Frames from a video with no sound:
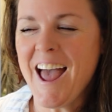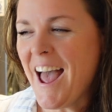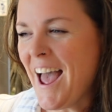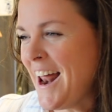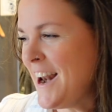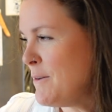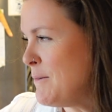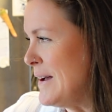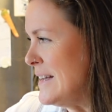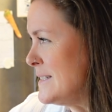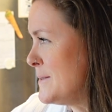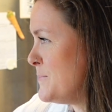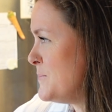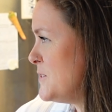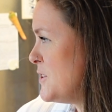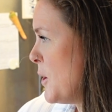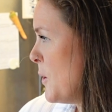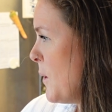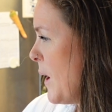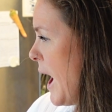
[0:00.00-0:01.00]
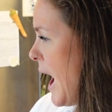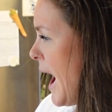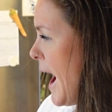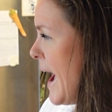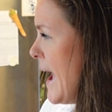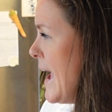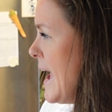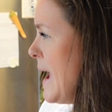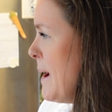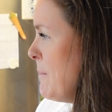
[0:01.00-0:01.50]
Anyways, so
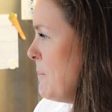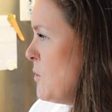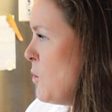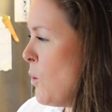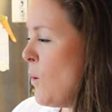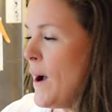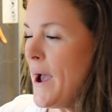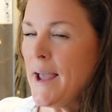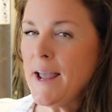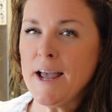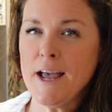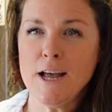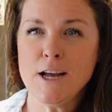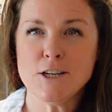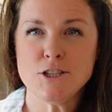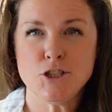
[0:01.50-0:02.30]
I am going